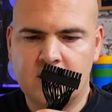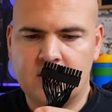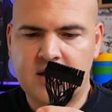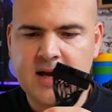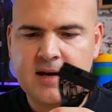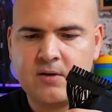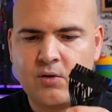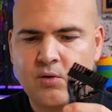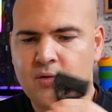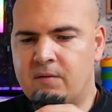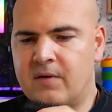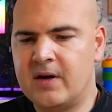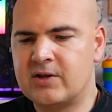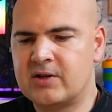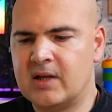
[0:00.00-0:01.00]
Again, all
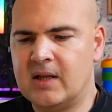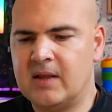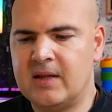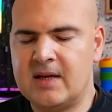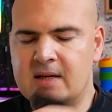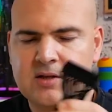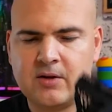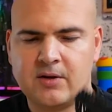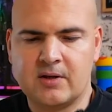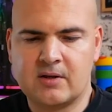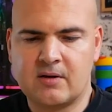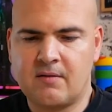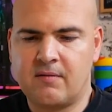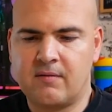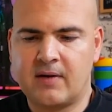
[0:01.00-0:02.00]
finished in these
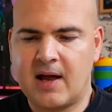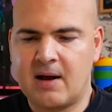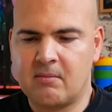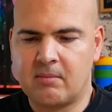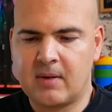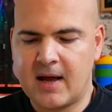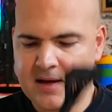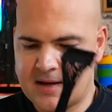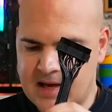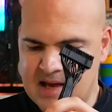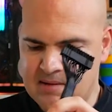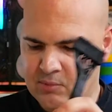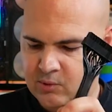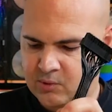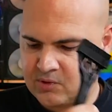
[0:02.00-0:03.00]
nice flat black
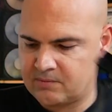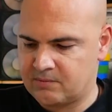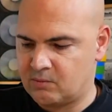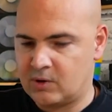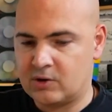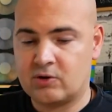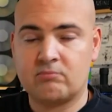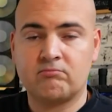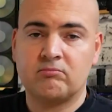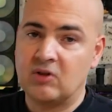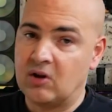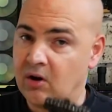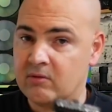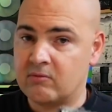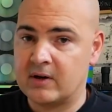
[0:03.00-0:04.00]
cables, which
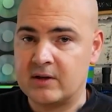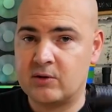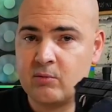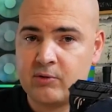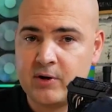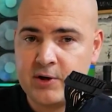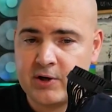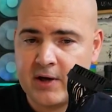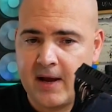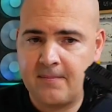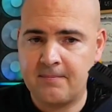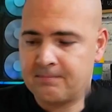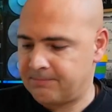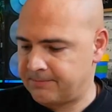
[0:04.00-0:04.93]
I really do appreciate.